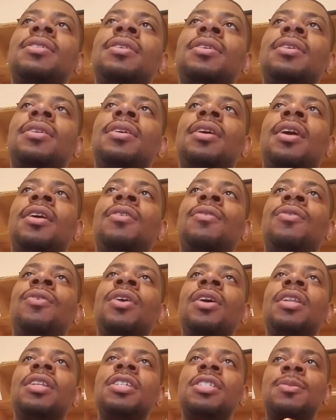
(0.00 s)
a
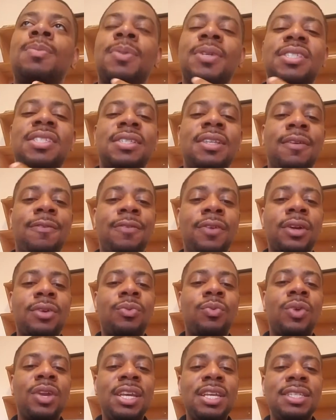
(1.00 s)
really specific
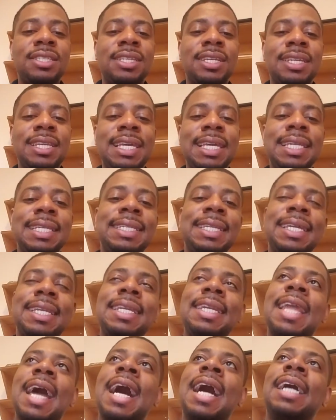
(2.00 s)
reason he did
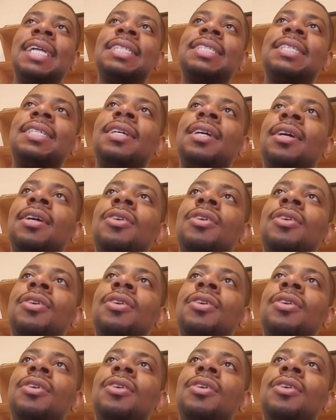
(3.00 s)
not,